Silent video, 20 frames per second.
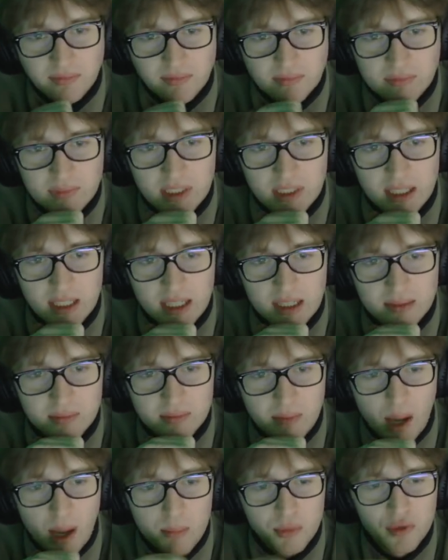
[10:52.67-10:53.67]
Yeah,
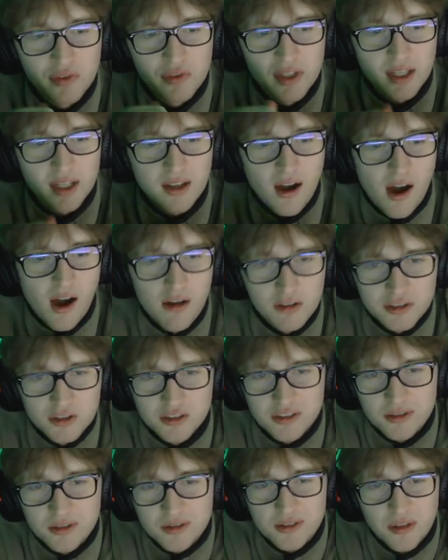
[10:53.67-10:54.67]
I'm moving to college
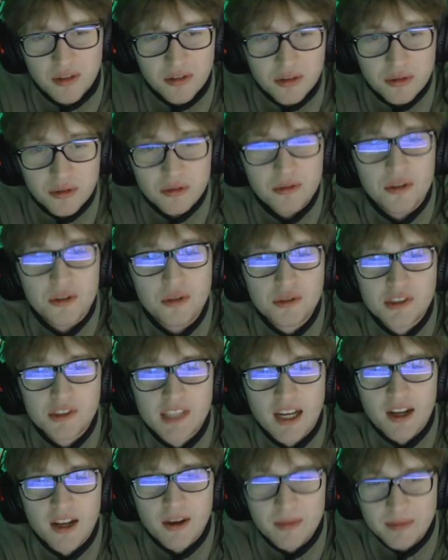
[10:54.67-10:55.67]
soon, so new
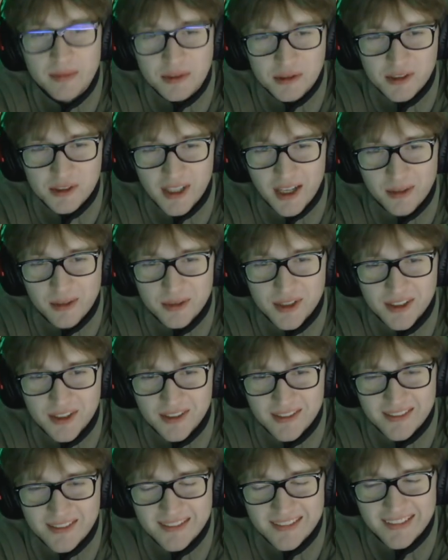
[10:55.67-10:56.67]
setup
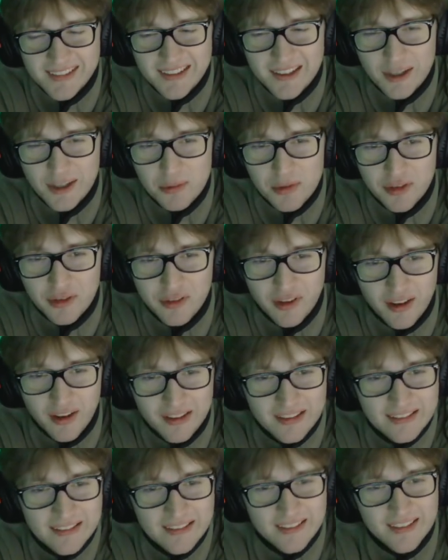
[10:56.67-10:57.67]
soon. It'll be fun.
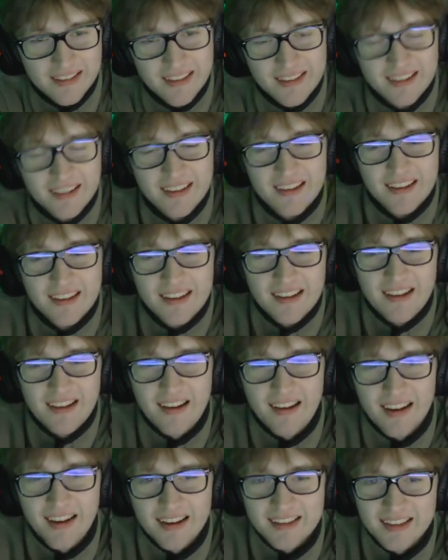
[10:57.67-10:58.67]

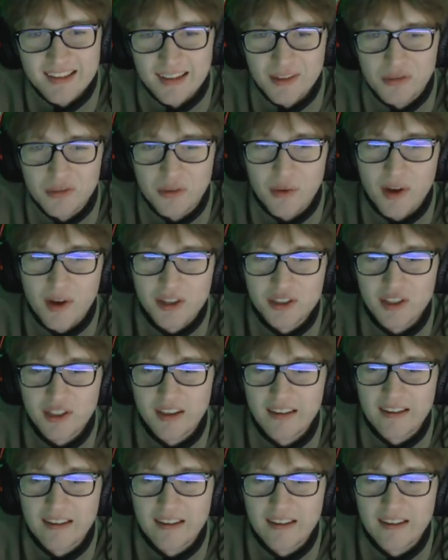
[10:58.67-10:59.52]
Alright, thank you for watching.